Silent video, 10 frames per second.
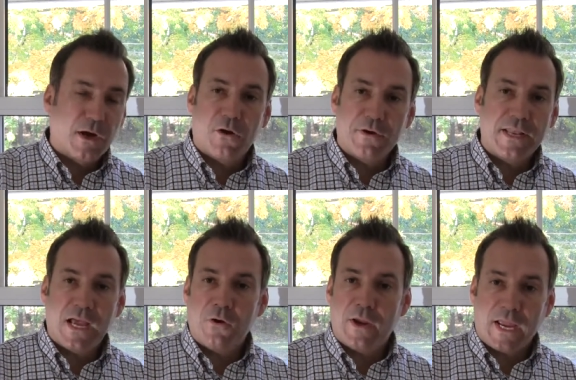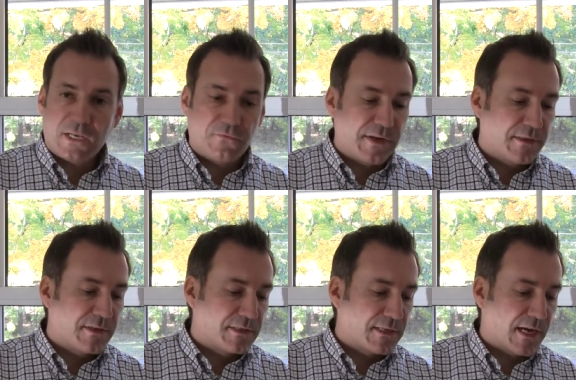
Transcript: hurry now, activate this